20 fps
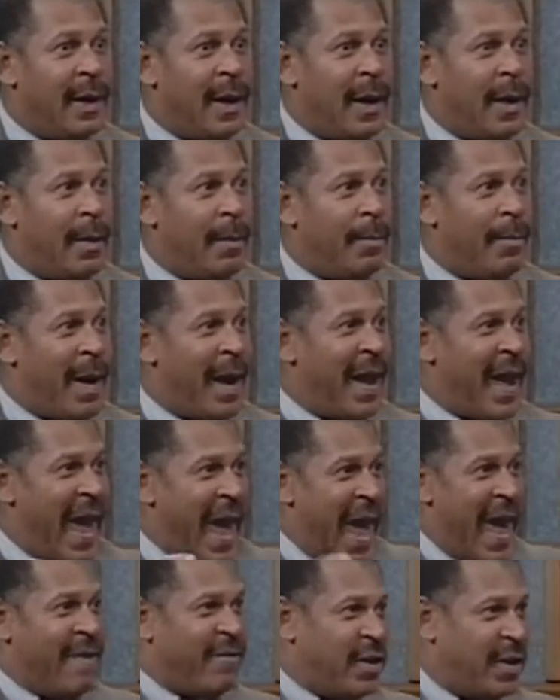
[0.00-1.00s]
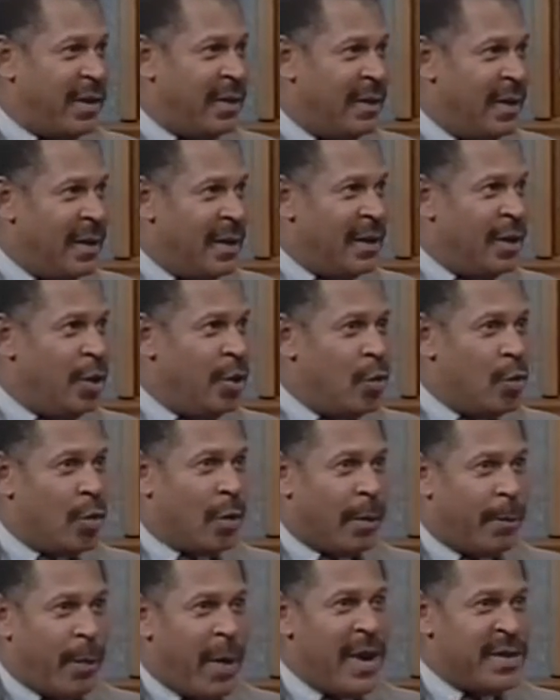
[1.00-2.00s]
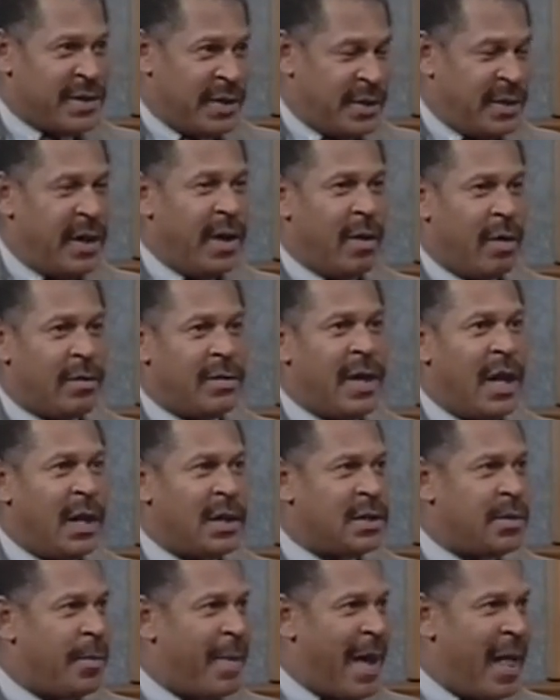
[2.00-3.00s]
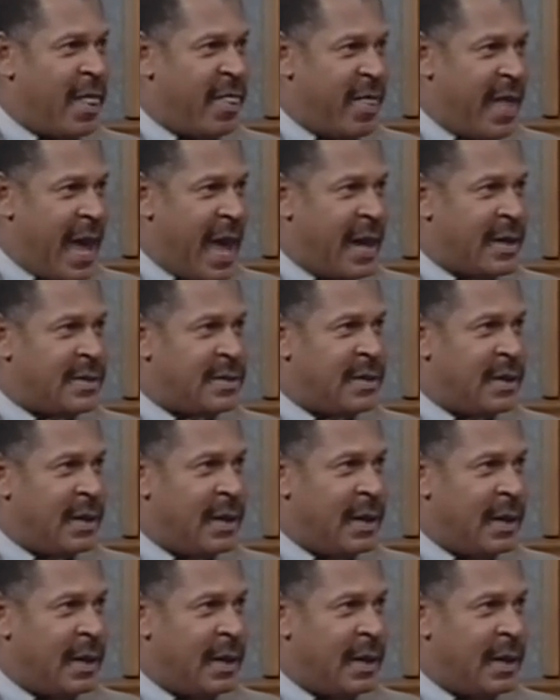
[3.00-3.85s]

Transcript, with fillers: um, by having your presence here. Tell us about that uh,